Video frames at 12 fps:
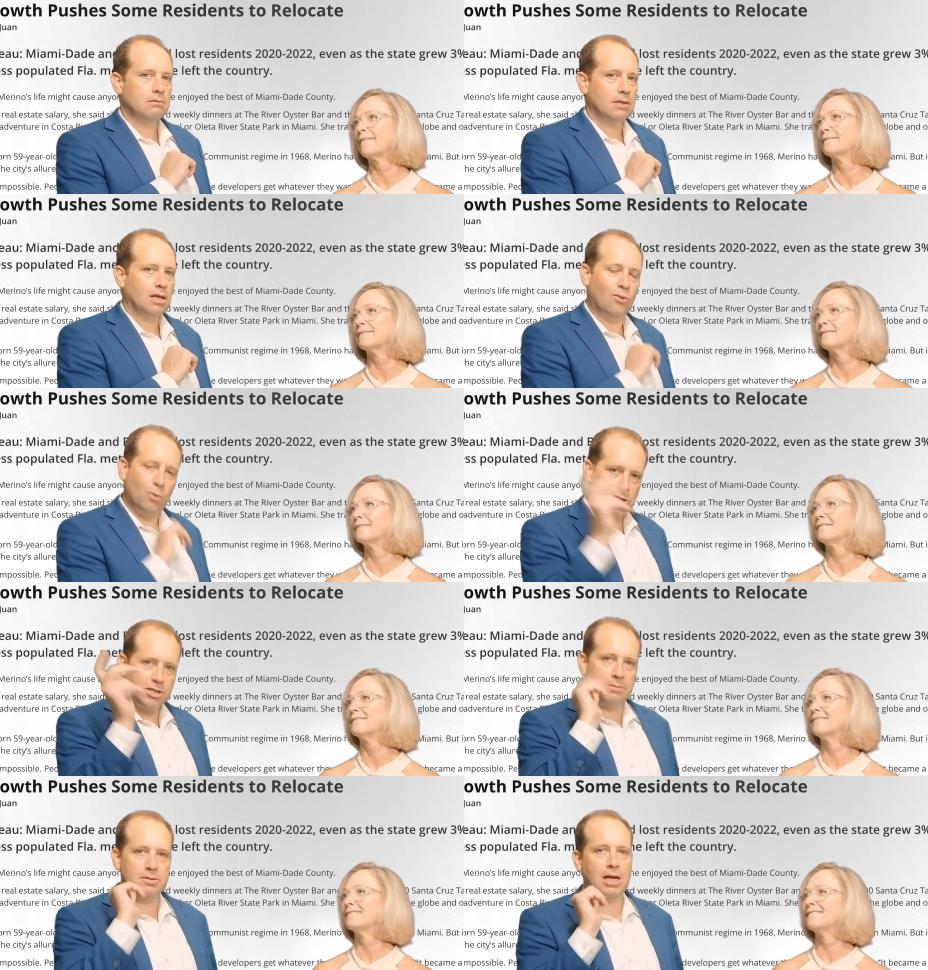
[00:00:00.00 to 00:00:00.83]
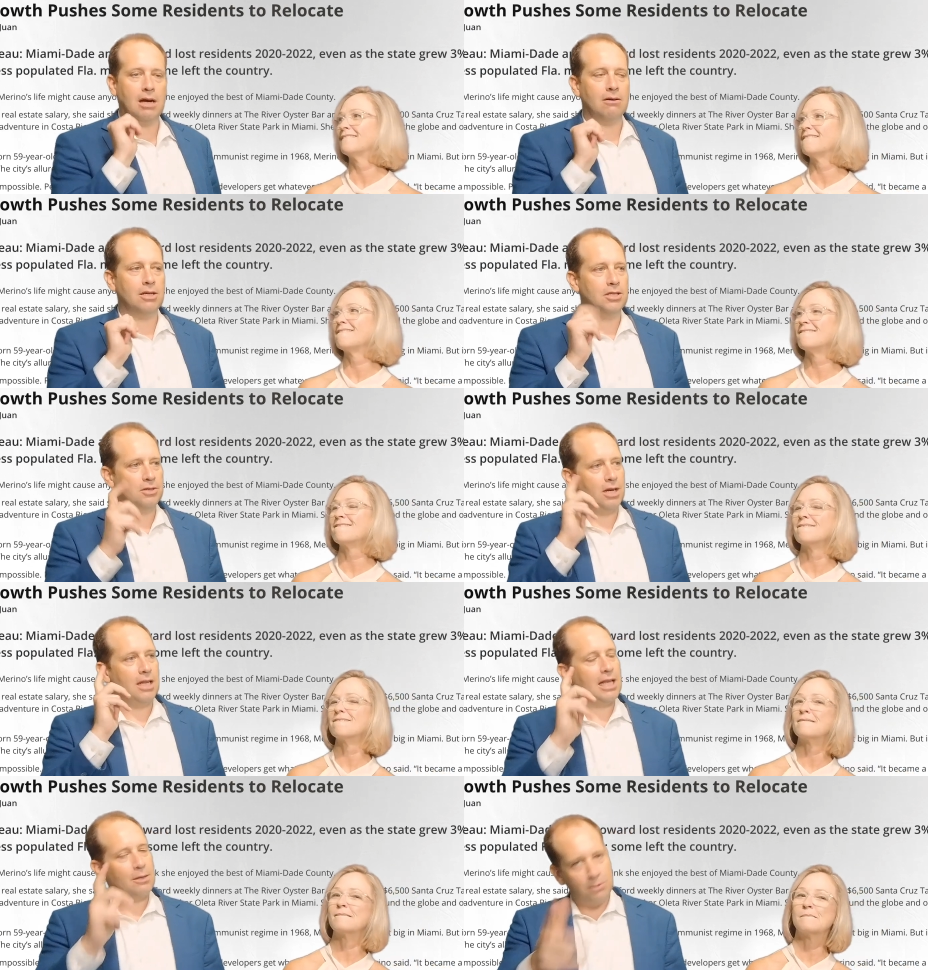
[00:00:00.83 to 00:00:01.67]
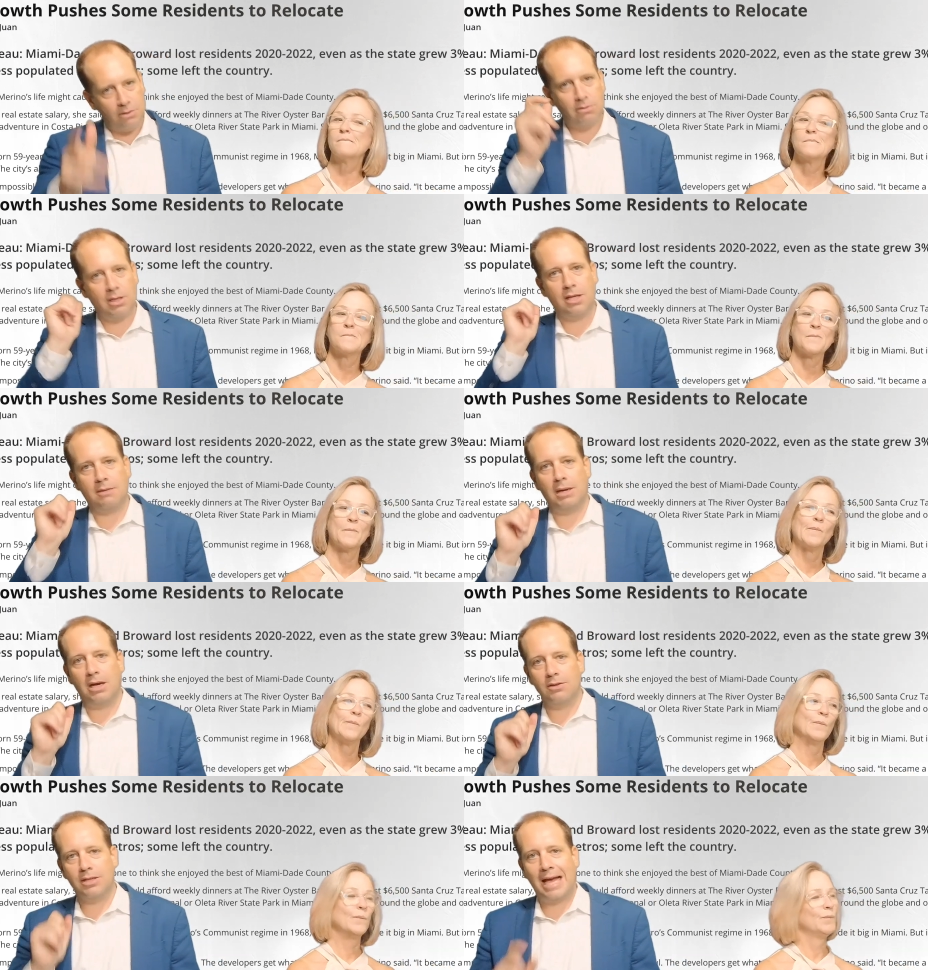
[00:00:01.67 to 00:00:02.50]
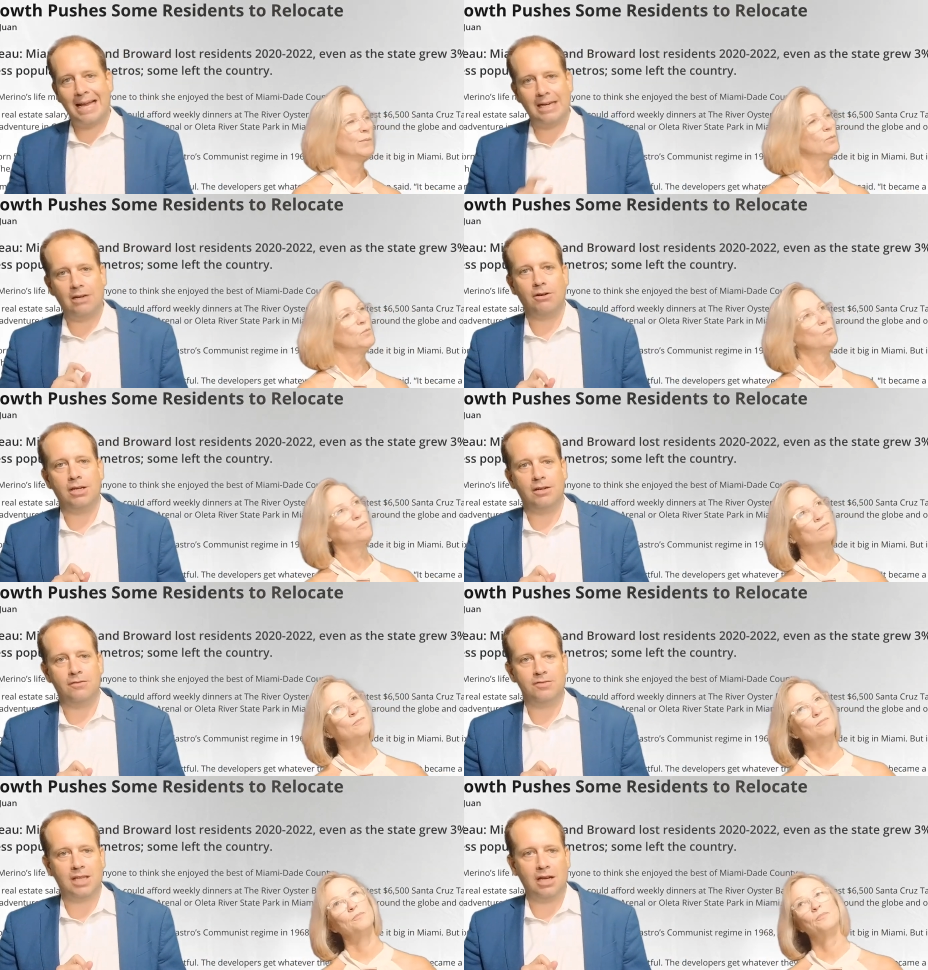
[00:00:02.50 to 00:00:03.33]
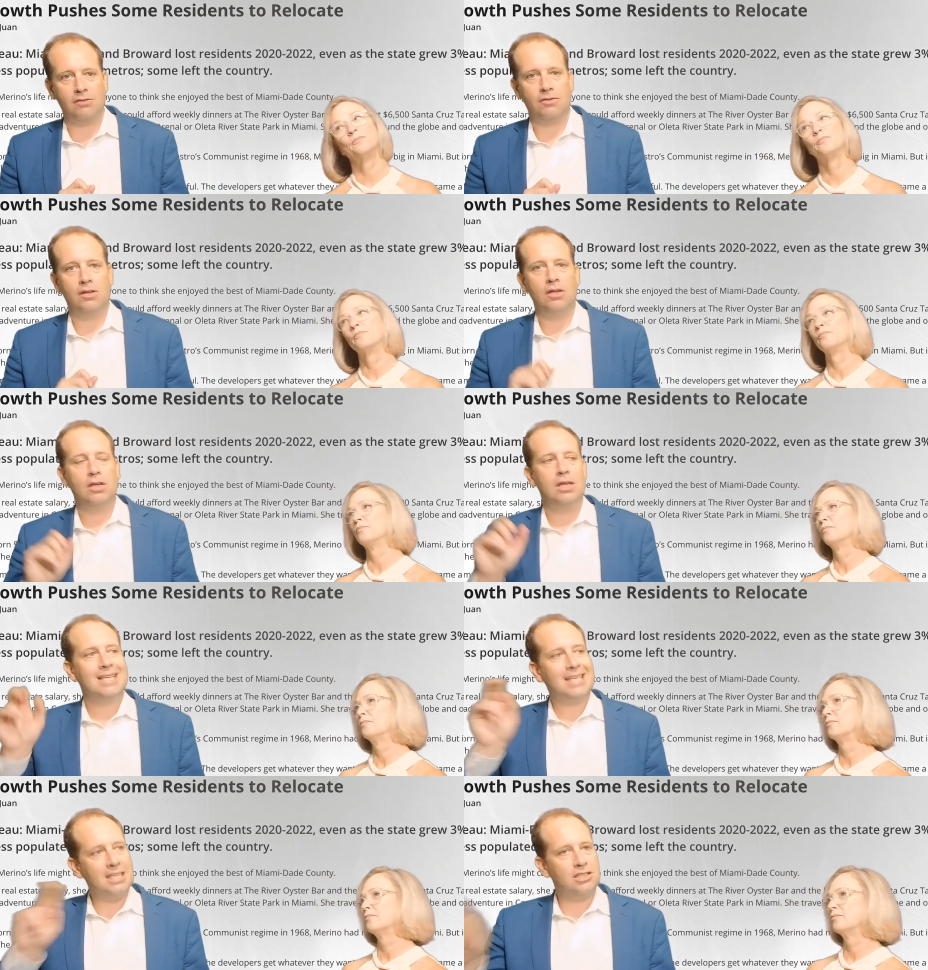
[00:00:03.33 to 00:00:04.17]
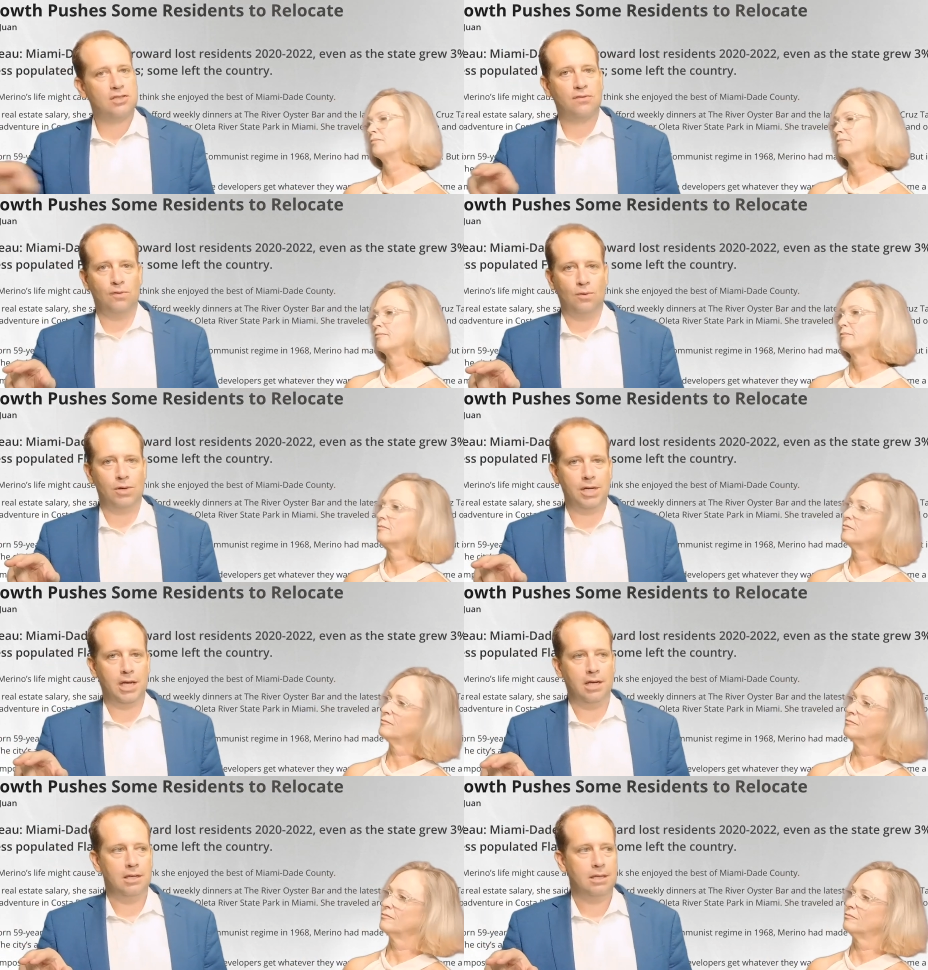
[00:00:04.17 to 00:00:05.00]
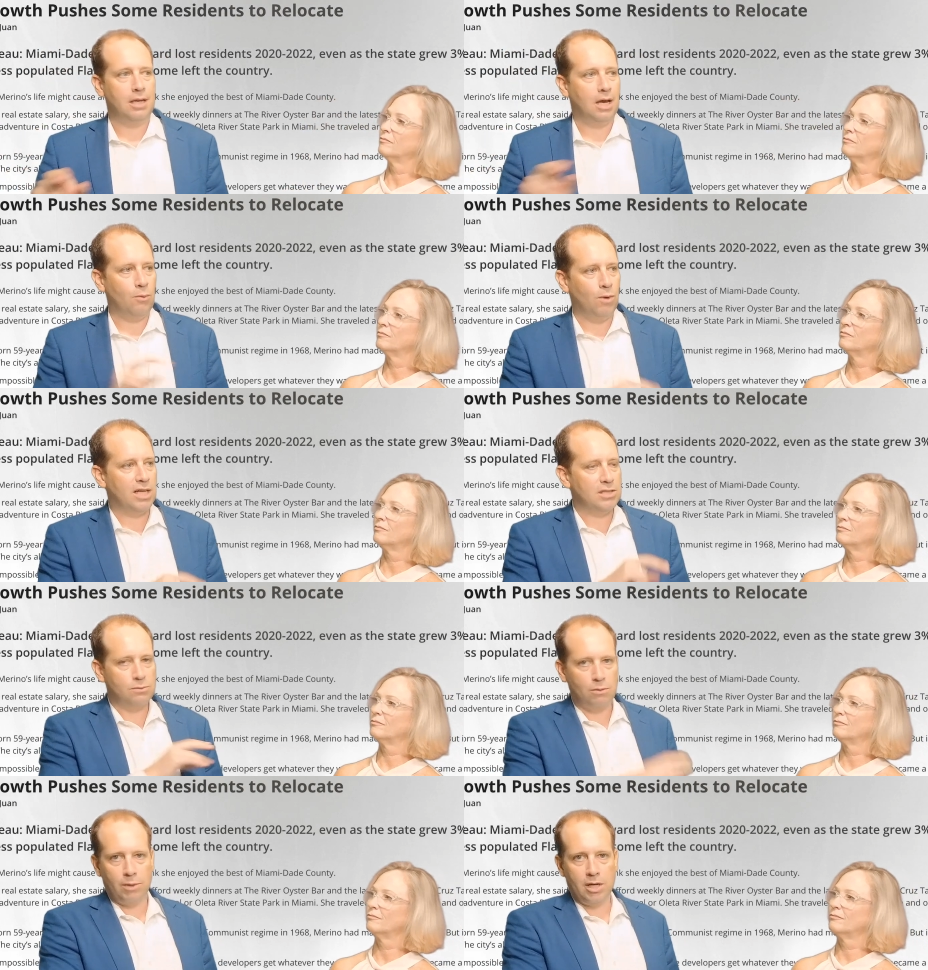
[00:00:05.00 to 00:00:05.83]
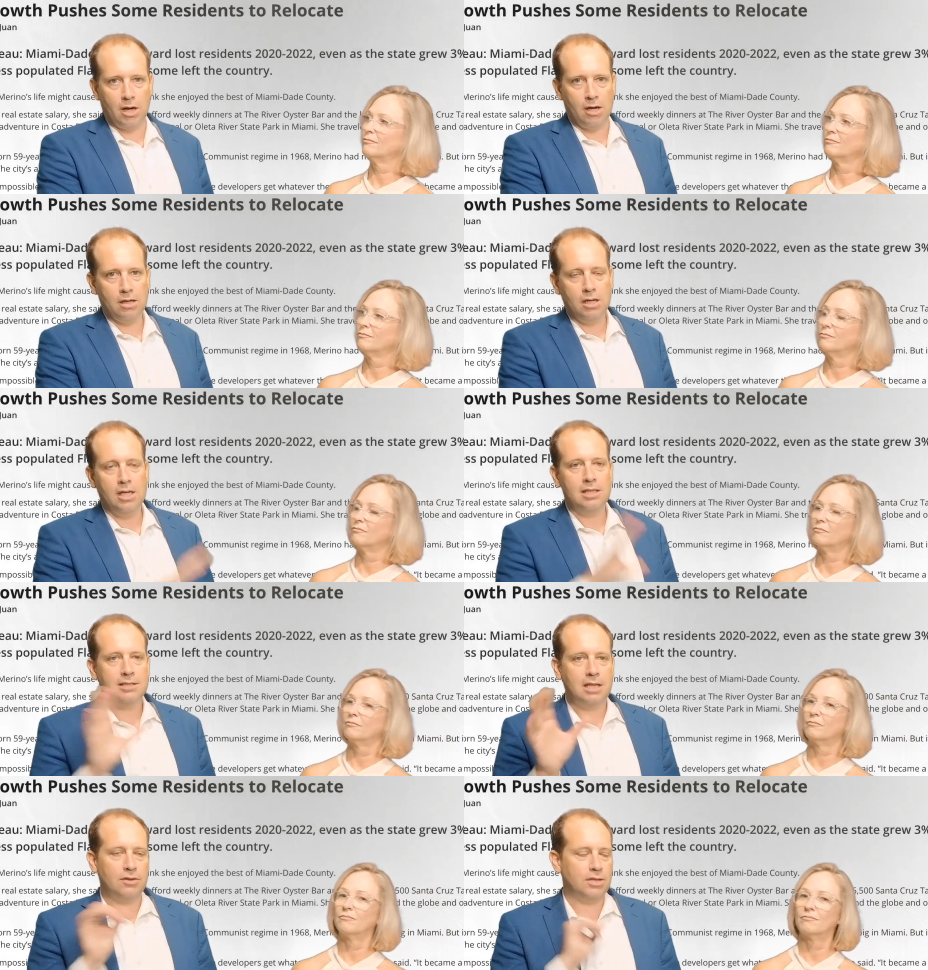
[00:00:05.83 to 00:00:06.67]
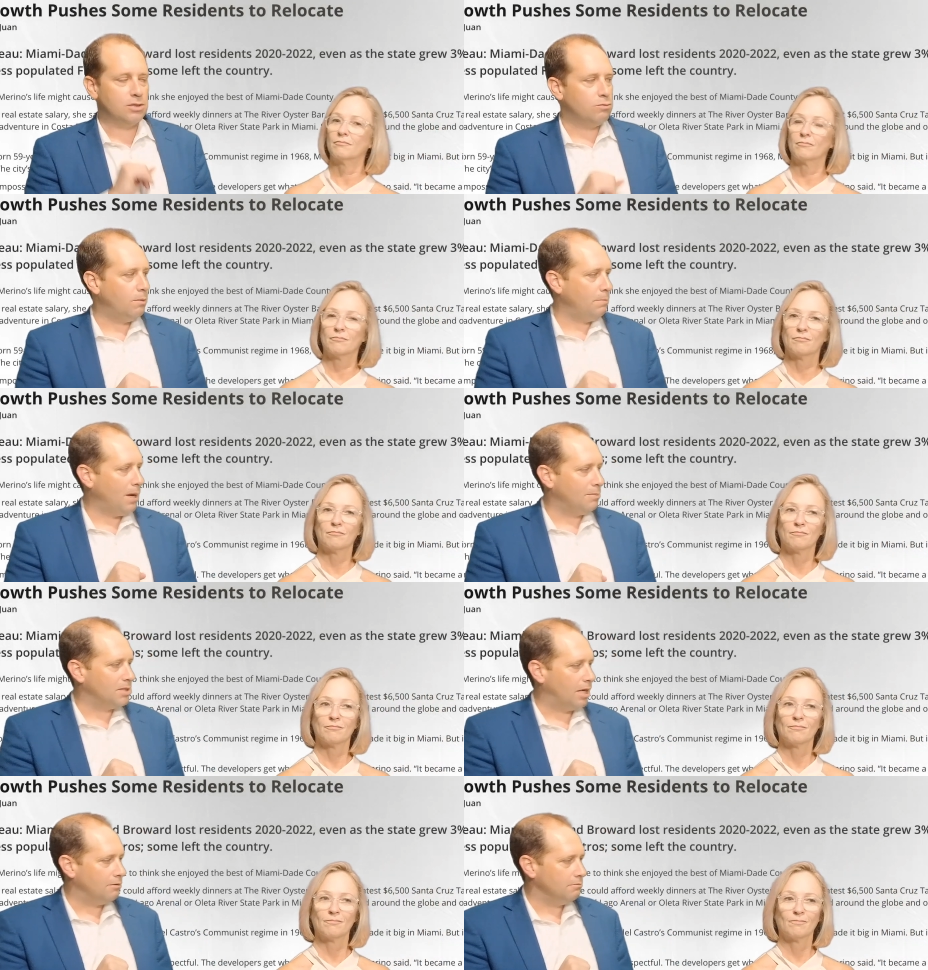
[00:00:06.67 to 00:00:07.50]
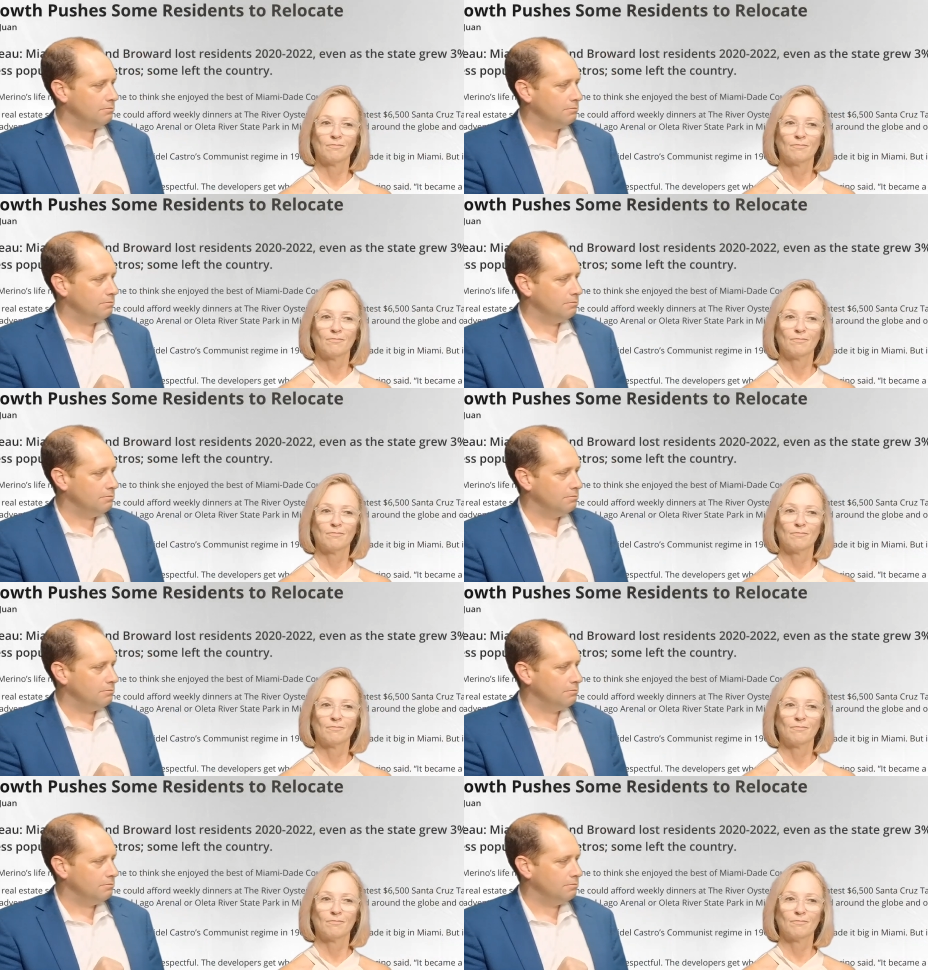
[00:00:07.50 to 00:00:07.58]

Speaker 1: Like, what jumps out in your head? Like, when you think about that area of southeast Florida, not west where we are, southeast, what pops out?